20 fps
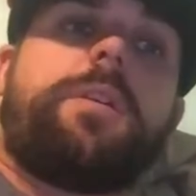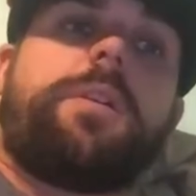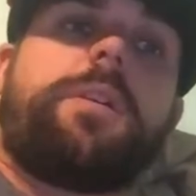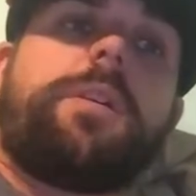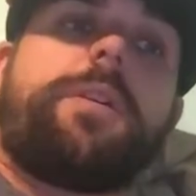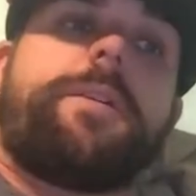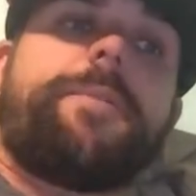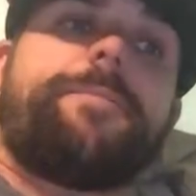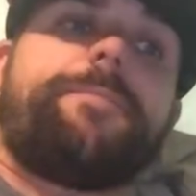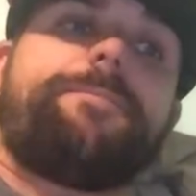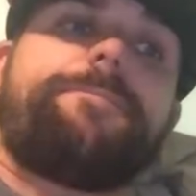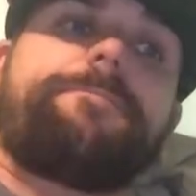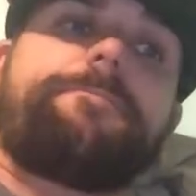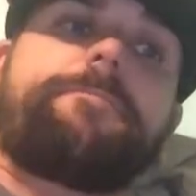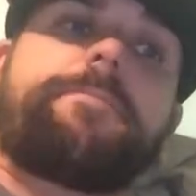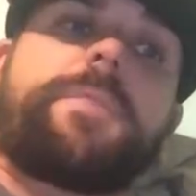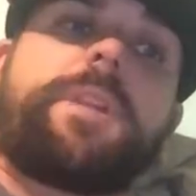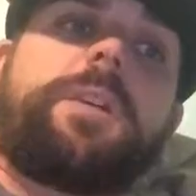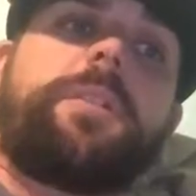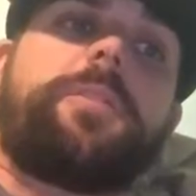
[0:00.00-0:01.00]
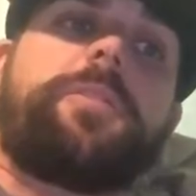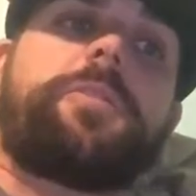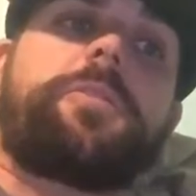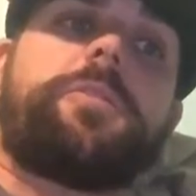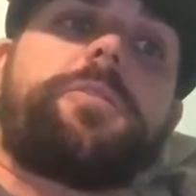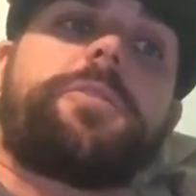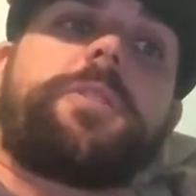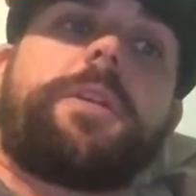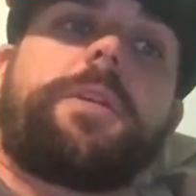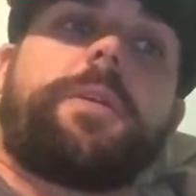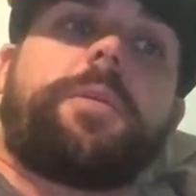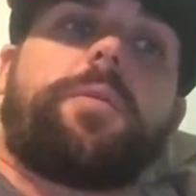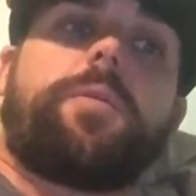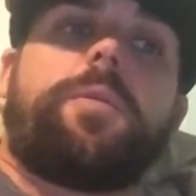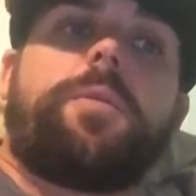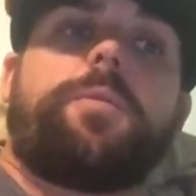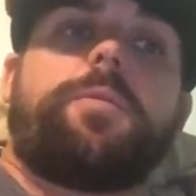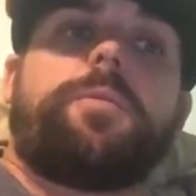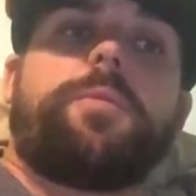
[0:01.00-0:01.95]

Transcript: An exclusionary rule